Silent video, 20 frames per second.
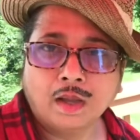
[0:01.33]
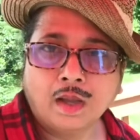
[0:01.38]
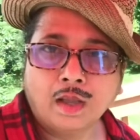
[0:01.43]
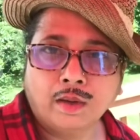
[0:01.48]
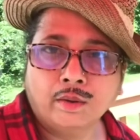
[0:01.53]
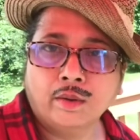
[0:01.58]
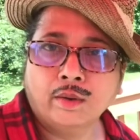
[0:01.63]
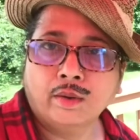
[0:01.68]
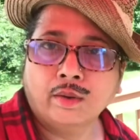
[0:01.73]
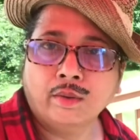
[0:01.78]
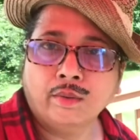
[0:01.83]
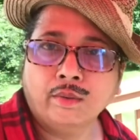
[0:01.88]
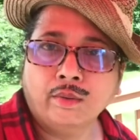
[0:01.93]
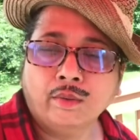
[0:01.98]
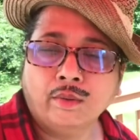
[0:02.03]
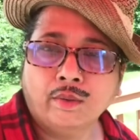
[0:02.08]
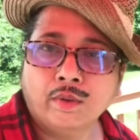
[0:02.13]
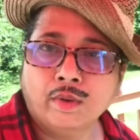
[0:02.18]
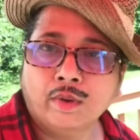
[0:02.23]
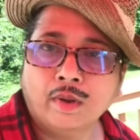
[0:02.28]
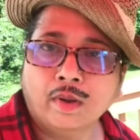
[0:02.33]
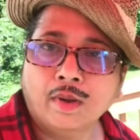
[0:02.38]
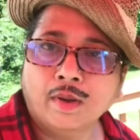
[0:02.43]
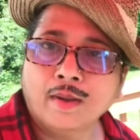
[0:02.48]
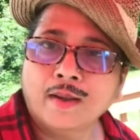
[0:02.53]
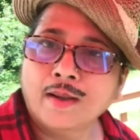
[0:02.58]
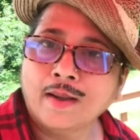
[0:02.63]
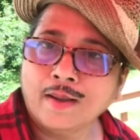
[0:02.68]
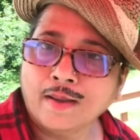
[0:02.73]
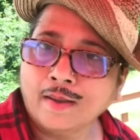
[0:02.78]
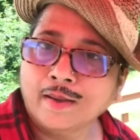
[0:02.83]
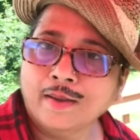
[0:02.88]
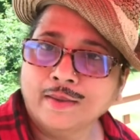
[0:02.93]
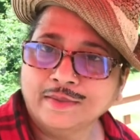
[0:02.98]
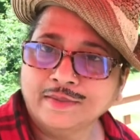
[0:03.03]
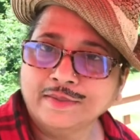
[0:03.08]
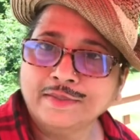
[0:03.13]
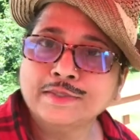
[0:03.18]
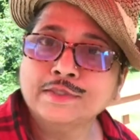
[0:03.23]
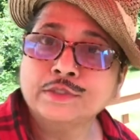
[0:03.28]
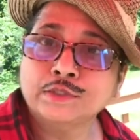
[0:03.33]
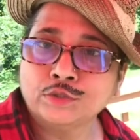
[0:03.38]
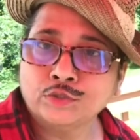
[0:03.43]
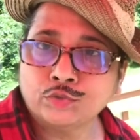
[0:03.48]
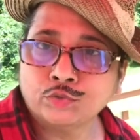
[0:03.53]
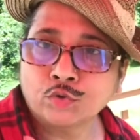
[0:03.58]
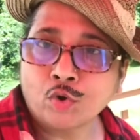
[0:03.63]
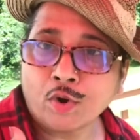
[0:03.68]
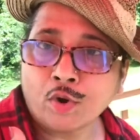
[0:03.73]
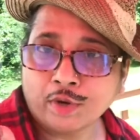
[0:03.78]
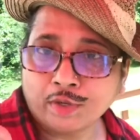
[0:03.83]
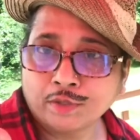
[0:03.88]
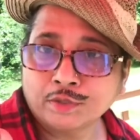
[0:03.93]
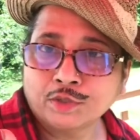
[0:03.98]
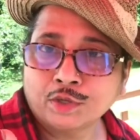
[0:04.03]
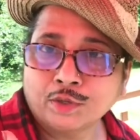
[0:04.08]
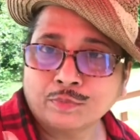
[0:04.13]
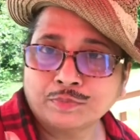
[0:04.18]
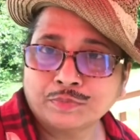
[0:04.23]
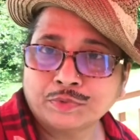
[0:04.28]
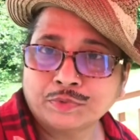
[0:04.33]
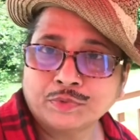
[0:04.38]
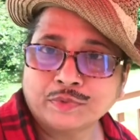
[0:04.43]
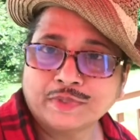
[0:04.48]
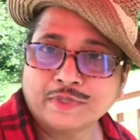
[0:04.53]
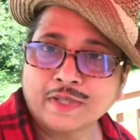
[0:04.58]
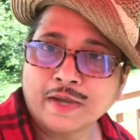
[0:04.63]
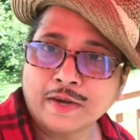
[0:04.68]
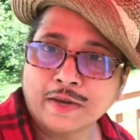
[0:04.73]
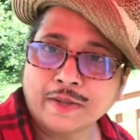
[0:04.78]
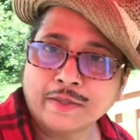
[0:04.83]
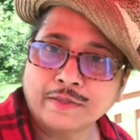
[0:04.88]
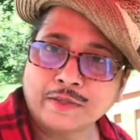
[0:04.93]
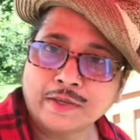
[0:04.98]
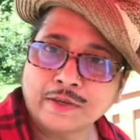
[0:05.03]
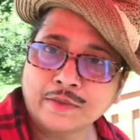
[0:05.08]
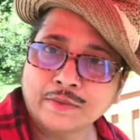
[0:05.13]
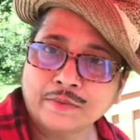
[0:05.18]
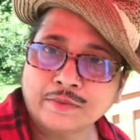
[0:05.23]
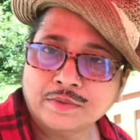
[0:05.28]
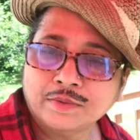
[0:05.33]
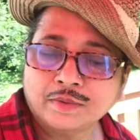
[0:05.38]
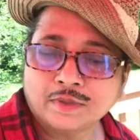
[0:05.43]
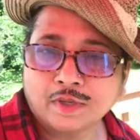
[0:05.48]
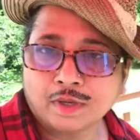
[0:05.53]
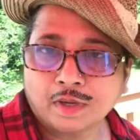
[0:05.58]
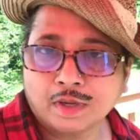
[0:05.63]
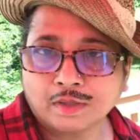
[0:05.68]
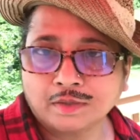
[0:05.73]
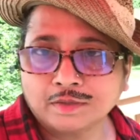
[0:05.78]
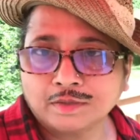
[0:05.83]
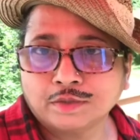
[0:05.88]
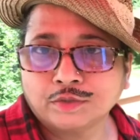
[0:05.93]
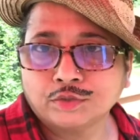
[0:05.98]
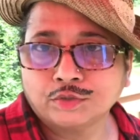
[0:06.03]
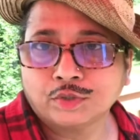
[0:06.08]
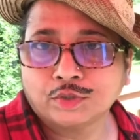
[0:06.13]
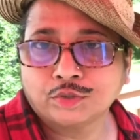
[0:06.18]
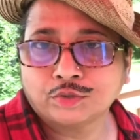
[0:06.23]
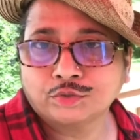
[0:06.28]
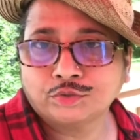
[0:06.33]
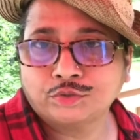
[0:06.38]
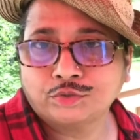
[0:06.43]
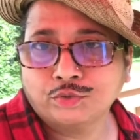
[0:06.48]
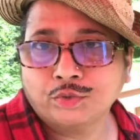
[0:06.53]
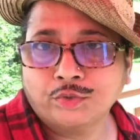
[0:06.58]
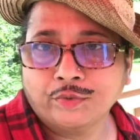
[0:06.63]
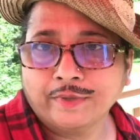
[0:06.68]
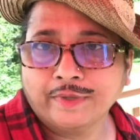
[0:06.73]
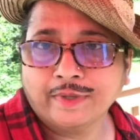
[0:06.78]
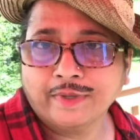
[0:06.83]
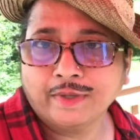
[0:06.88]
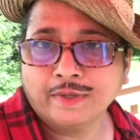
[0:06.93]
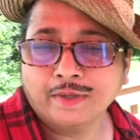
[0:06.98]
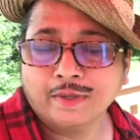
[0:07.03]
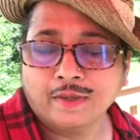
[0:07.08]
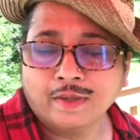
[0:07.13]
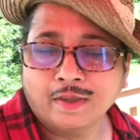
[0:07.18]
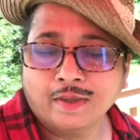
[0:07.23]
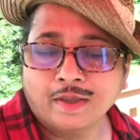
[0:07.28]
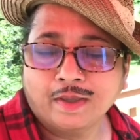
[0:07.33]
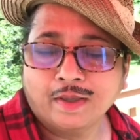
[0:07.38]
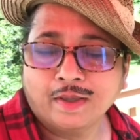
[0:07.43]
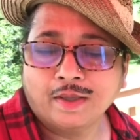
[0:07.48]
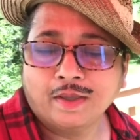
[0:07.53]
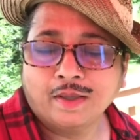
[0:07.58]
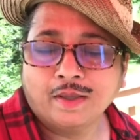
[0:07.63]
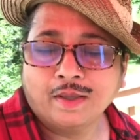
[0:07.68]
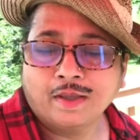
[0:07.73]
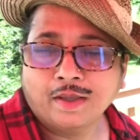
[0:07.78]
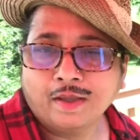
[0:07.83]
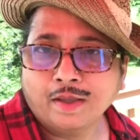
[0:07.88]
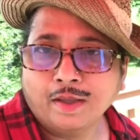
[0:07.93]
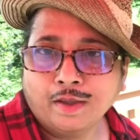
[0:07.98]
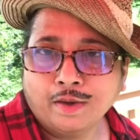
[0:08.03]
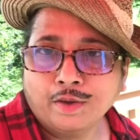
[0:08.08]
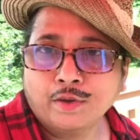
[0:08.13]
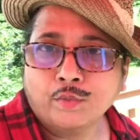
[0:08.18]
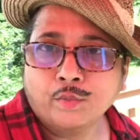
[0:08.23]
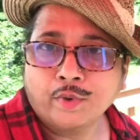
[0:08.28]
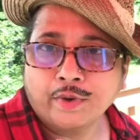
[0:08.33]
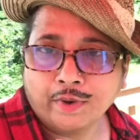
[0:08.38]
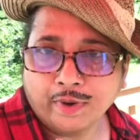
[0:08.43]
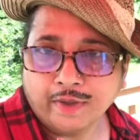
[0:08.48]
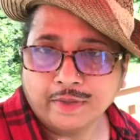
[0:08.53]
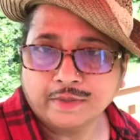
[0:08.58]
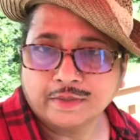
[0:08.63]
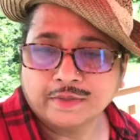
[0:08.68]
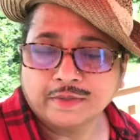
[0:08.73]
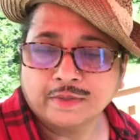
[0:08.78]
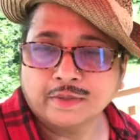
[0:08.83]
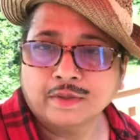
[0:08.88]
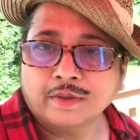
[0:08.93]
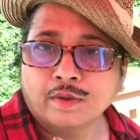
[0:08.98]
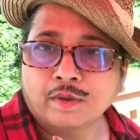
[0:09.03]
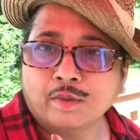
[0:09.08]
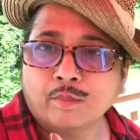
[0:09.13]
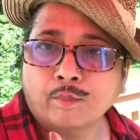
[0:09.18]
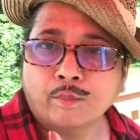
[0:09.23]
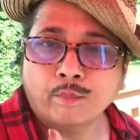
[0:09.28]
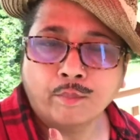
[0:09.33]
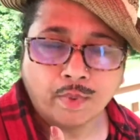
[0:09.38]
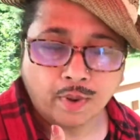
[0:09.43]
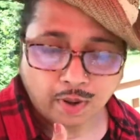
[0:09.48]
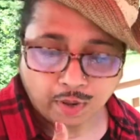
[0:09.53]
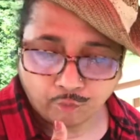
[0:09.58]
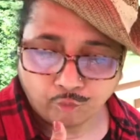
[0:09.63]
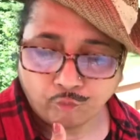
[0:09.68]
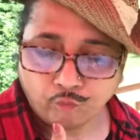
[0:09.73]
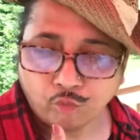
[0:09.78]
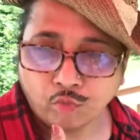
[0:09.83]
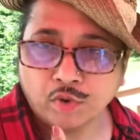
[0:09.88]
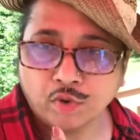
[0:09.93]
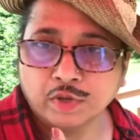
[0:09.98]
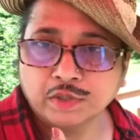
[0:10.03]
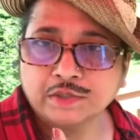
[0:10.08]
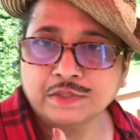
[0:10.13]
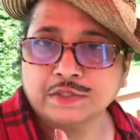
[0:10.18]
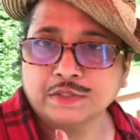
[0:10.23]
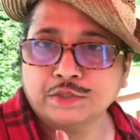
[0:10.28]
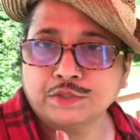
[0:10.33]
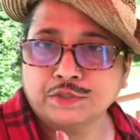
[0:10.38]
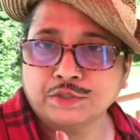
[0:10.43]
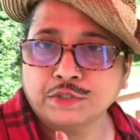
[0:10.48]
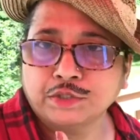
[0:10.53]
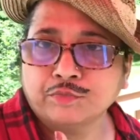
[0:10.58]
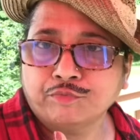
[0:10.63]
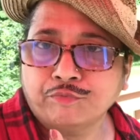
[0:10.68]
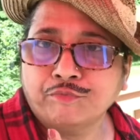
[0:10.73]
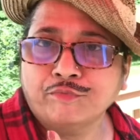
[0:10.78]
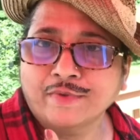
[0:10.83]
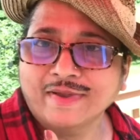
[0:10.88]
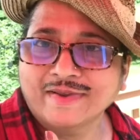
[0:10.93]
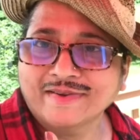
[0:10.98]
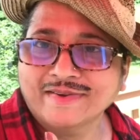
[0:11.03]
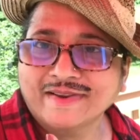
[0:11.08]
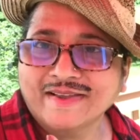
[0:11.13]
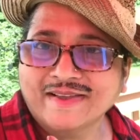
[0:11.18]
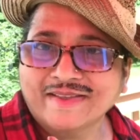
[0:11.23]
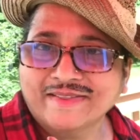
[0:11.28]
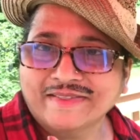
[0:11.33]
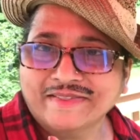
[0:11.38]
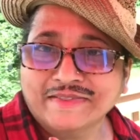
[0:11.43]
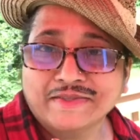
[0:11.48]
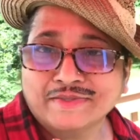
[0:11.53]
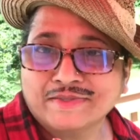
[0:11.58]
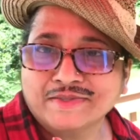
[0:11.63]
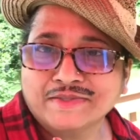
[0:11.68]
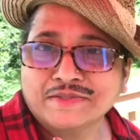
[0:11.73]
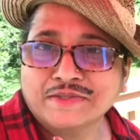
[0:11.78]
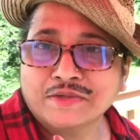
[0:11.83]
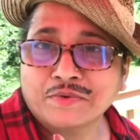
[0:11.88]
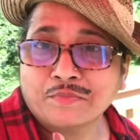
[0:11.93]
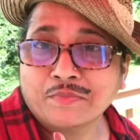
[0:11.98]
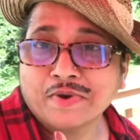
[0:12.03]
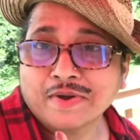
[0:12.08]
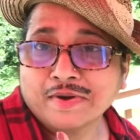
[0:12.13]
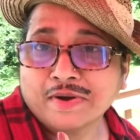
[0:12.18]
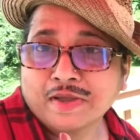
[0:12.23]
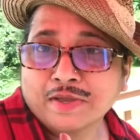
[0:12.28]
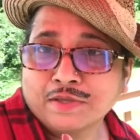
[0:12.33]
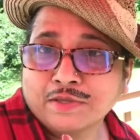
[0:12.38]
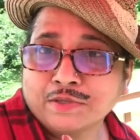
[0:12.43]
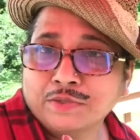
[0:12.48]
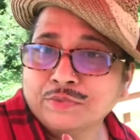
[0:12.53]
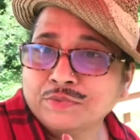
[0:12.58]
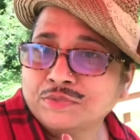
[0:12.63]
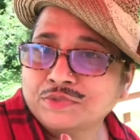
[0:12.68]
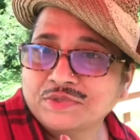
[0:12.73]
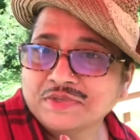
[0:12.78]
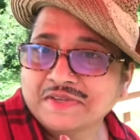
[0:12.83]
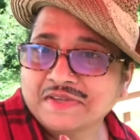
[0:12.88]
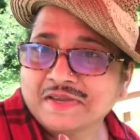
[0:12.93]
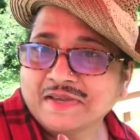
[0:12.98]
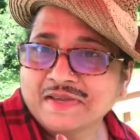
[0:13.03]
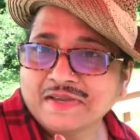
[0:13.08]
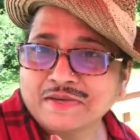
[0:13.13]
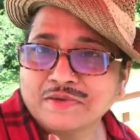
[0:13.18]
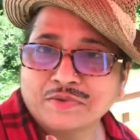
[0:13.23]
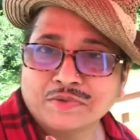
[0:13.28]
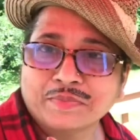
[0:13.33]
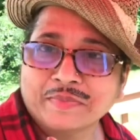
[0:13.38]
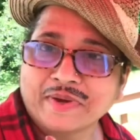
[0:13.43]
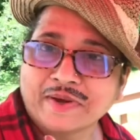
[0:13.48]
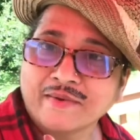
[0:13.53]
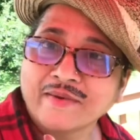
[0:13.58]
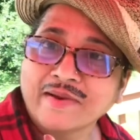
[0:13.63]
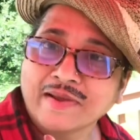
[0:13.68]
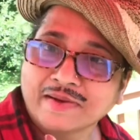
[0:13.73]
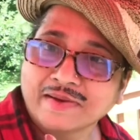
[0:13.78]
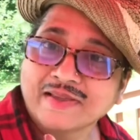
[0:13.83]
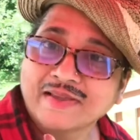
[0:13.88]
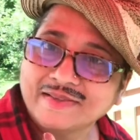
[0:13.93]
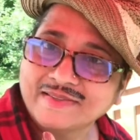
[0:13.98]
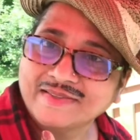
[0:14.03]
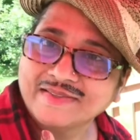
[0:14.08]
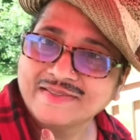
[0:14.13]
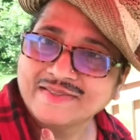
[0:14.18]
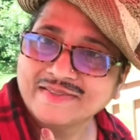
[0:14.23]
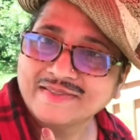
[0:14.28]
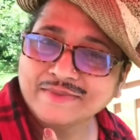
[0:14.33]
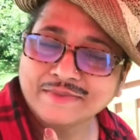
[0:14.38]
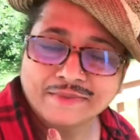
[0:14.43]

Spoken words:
Hello, this is Story Drops with another culture shock story. And you were right, my voice is different, and this is the one I used to kid with my grandkids.